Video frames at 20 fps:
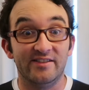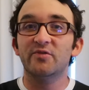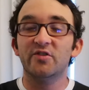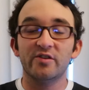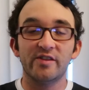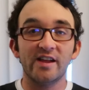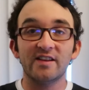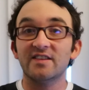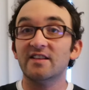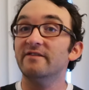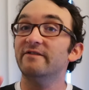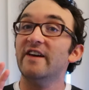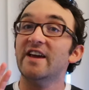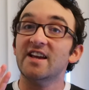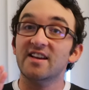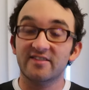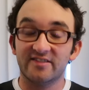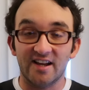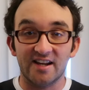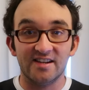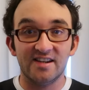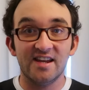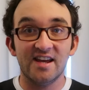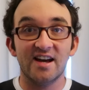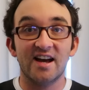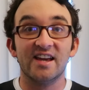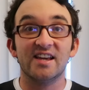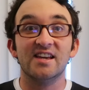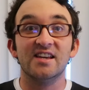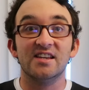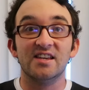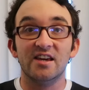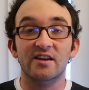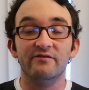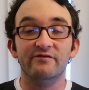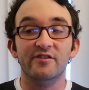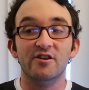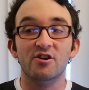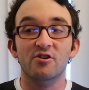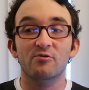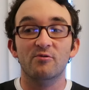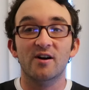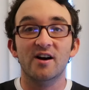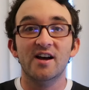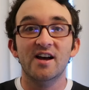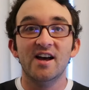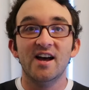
So that's the vaguest idea I can give you.